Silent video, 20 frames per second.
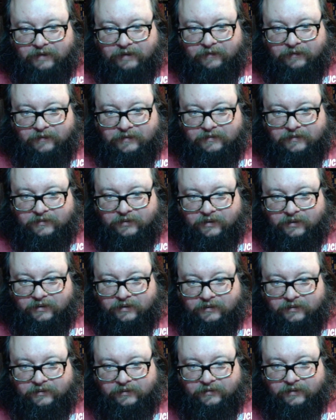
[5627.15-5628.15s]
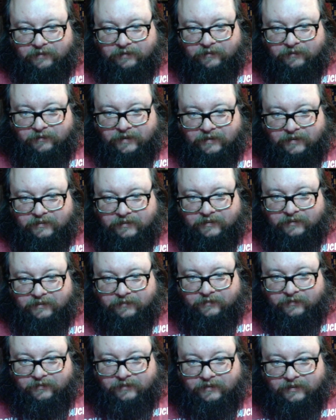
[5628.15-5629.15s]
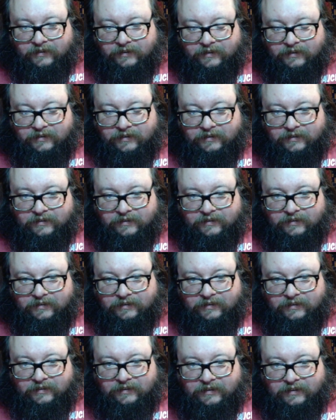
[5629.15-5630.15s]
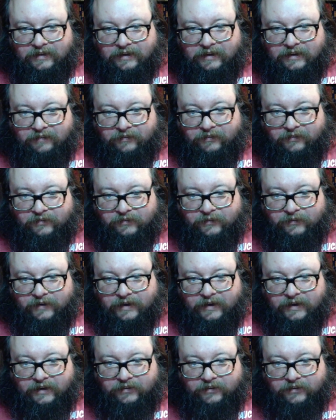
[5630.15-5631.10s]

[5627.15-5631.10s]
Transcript: I'm about to get everyone's reaction.